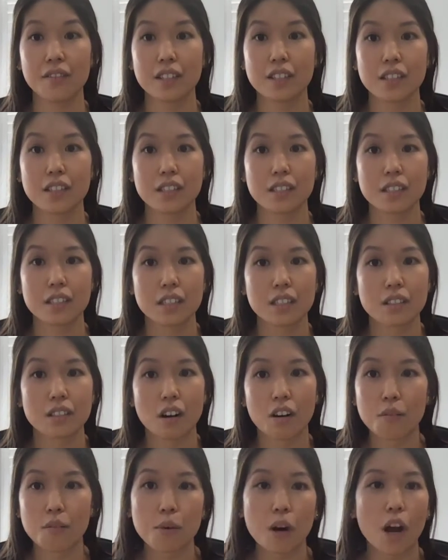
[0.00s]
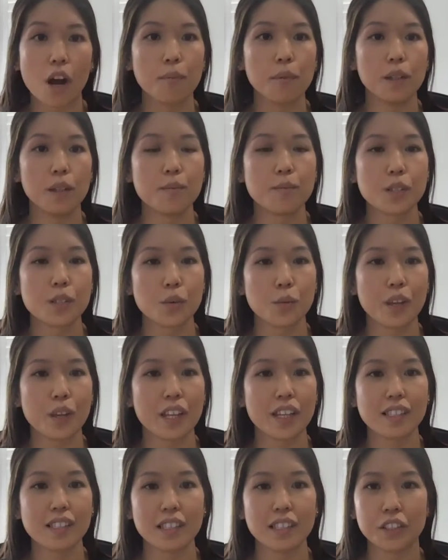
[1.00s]
It's just solve problems with
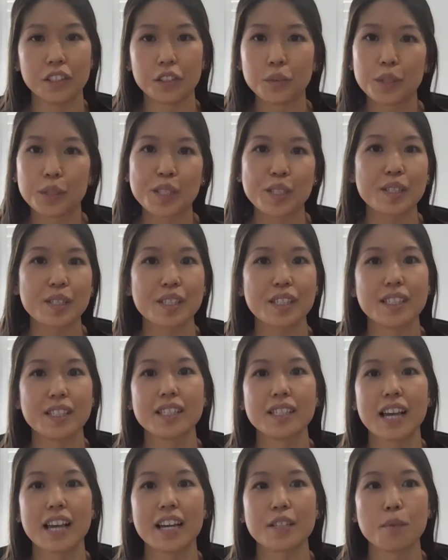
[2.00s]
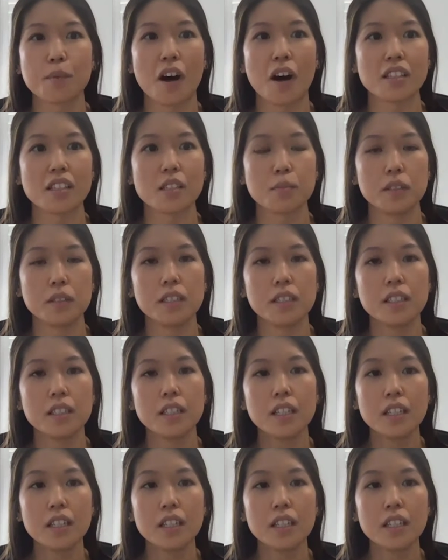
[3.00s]
as little resistance as possible,